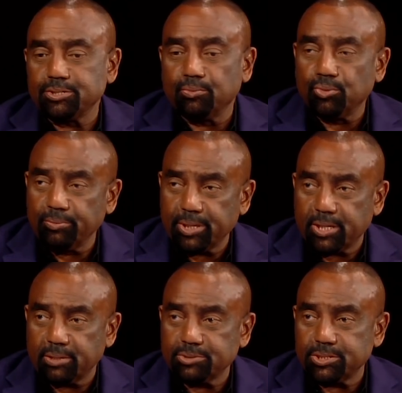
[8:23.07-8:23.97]
some woman
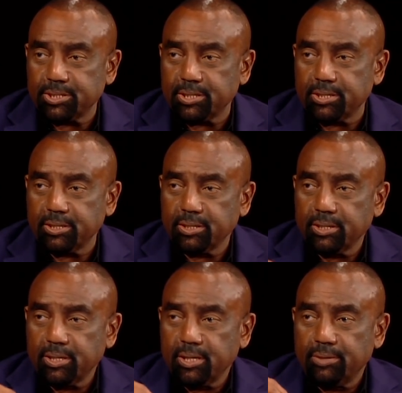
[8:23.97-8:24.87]
comes in,
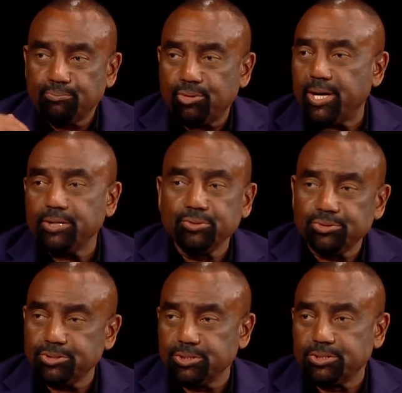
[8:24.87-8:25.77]
brand new
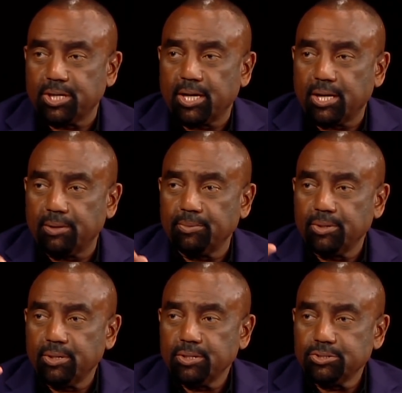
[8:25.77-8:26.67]
to the job,
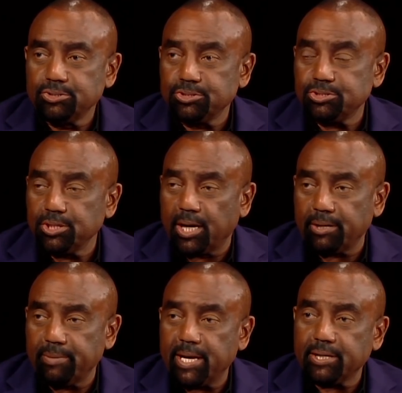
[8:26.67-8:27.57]
should she
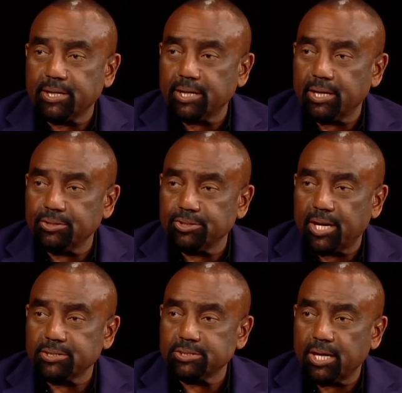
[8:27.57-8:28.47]
automatically get
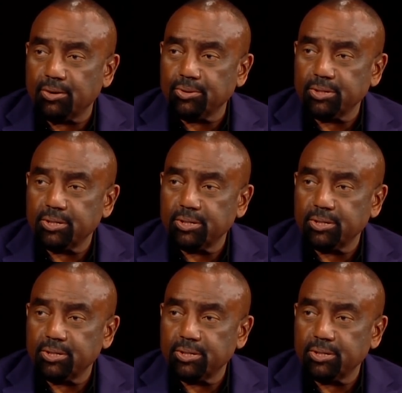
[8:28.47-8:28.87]
$100 an hour?